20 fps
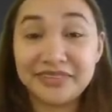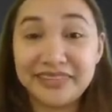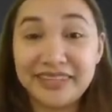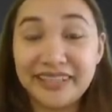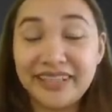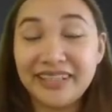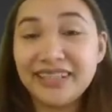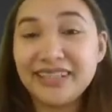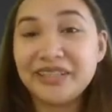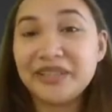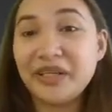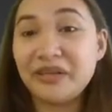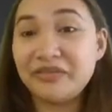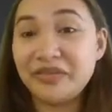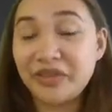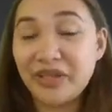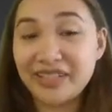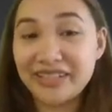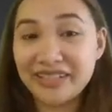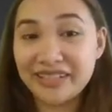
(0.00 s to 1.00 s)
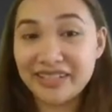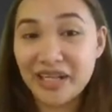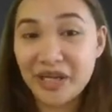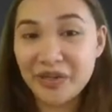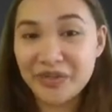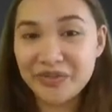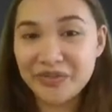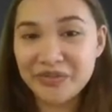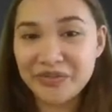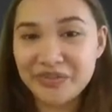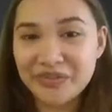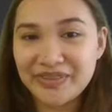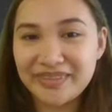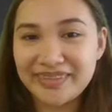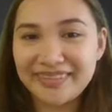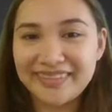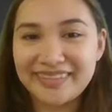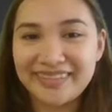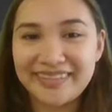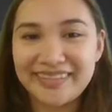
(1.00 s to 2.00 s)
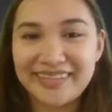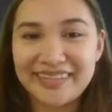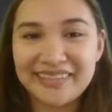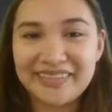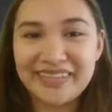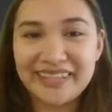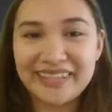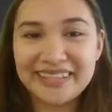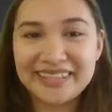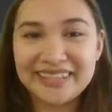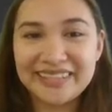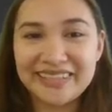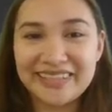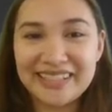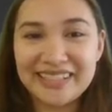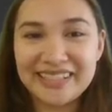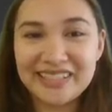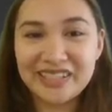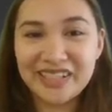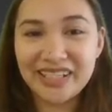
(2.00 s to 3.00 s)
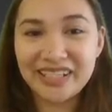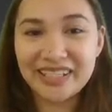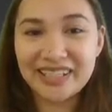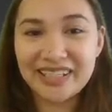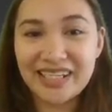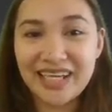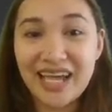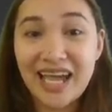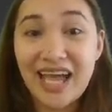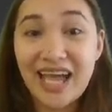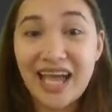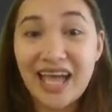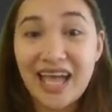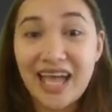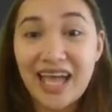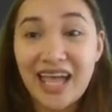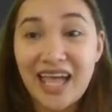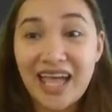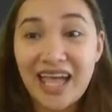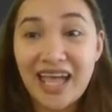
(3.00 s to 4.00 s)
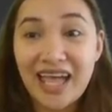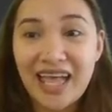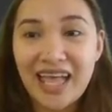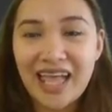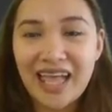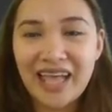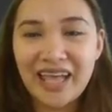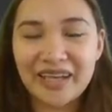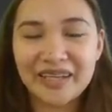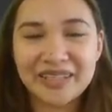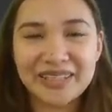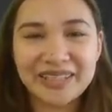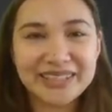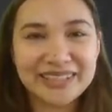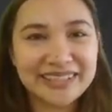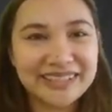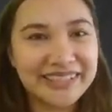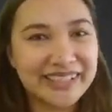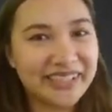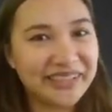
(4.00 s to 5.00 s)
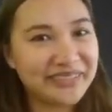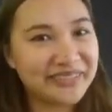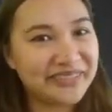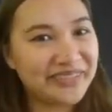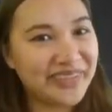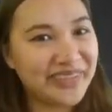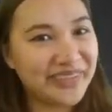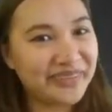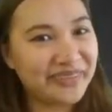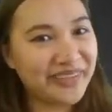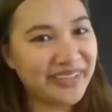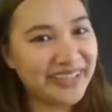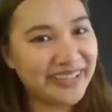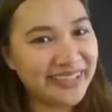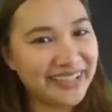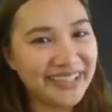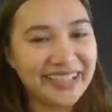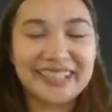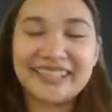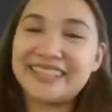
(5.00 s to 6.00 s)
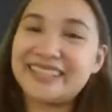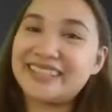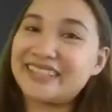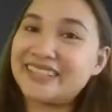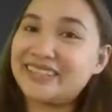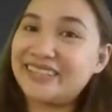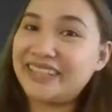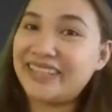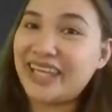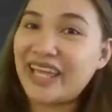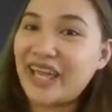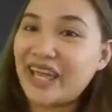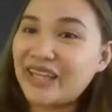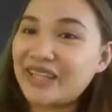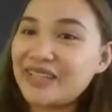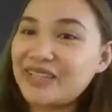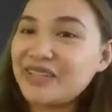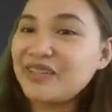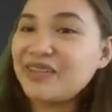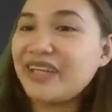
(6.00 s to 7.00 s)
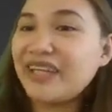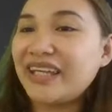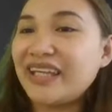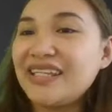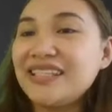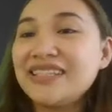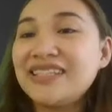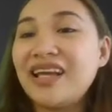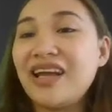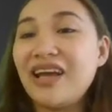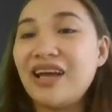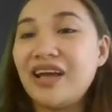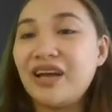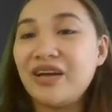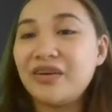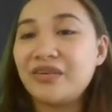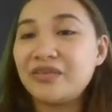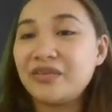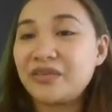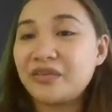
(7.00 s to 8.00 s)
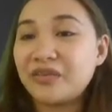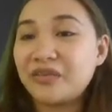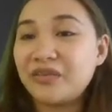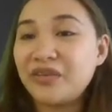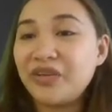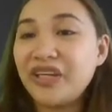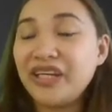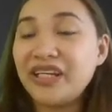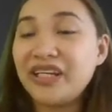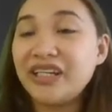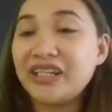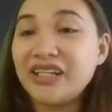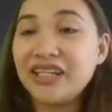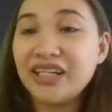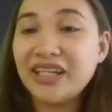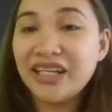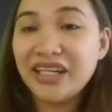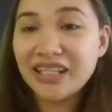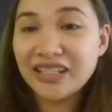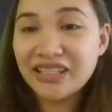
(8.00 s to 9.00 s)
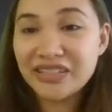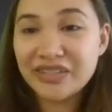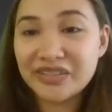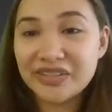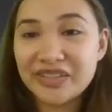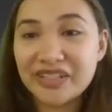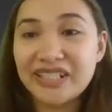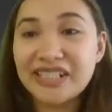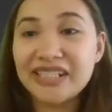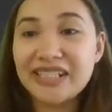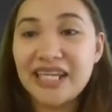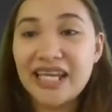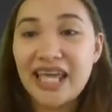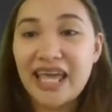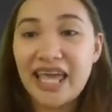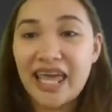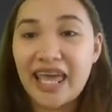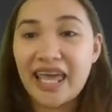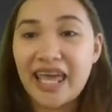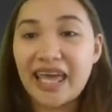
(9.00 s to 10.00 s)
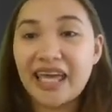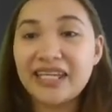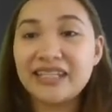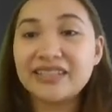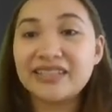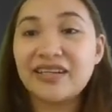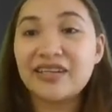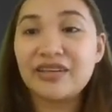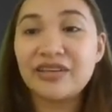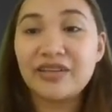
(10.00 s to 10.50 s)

Okay, you have your answer now? All right, so let's check. Okay, very good. So the answer is 335.